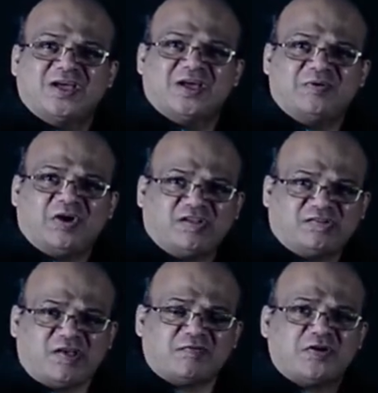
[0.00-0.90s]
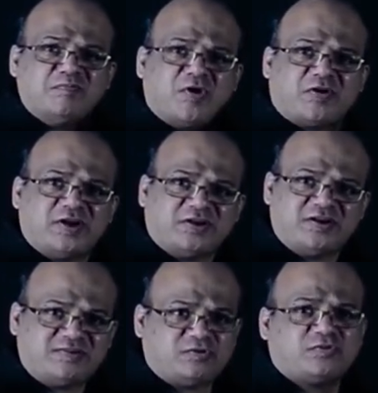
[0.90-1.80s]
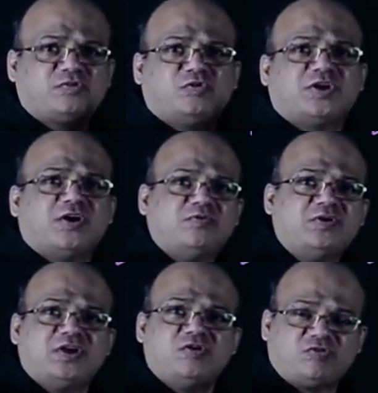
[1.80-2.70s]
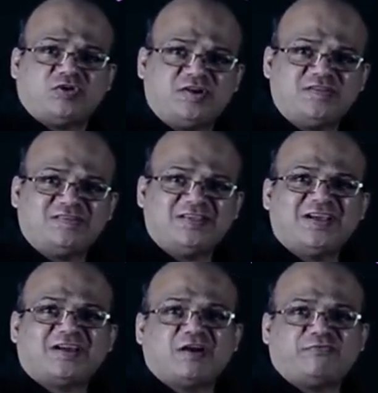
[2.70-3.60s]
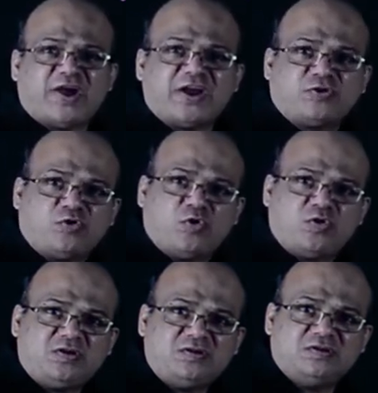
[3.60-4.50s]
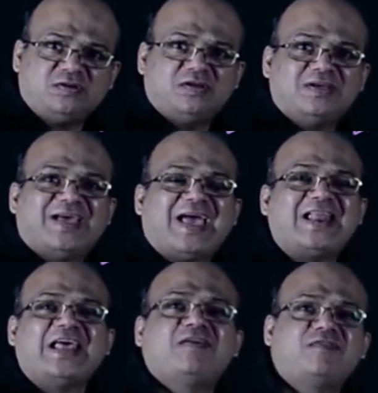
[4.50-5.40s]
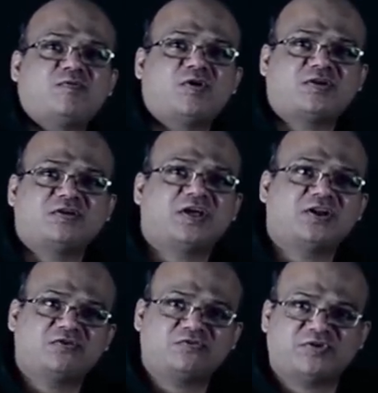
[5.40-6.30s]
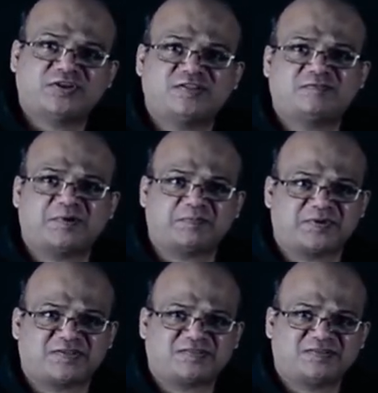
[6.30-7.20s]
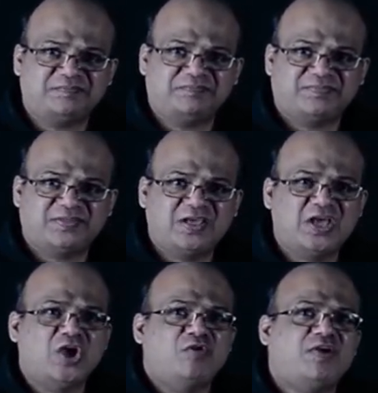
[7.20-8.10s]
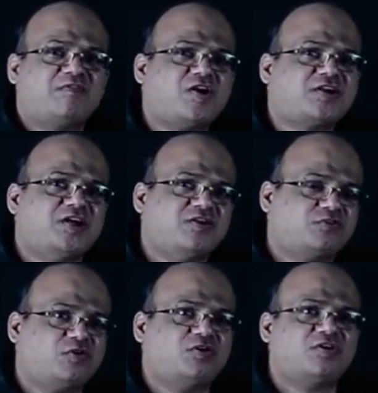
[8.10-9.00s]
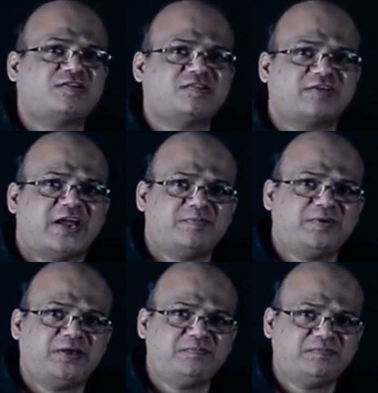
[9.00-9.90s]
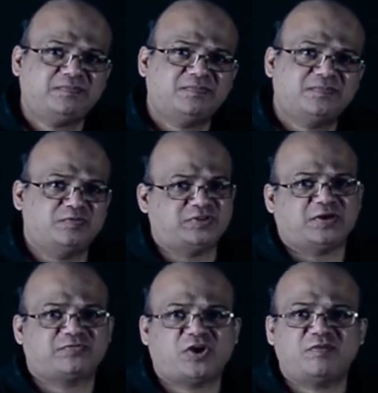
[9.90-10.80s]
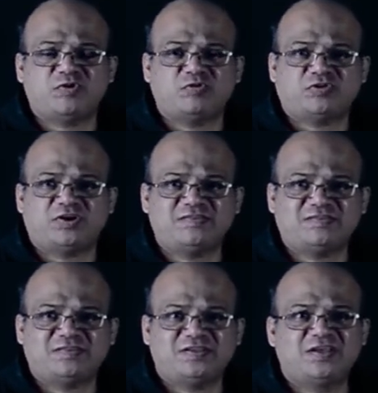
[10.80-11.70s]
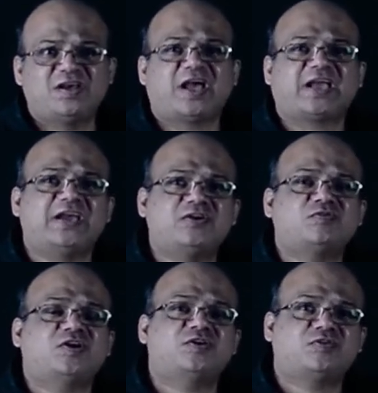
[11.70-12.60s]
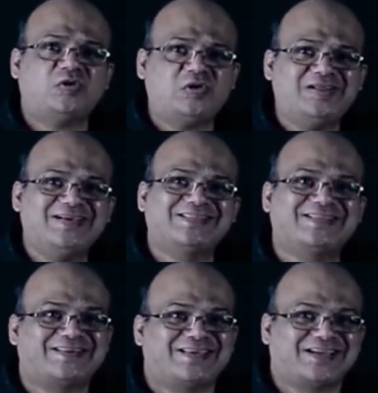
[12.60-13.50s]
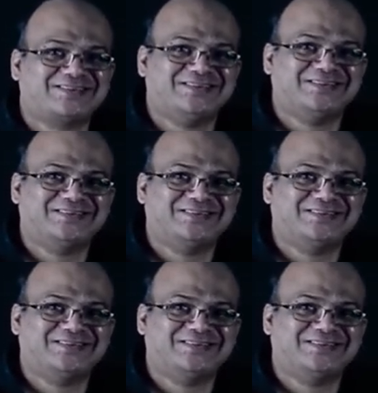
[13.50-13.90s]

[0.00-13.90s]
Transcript: We also have got moderators to slow down neutrons, graphite core, and heavy water are used for this purpose. We have got control rods of cadmium which absorb neutrons again to control the reaction.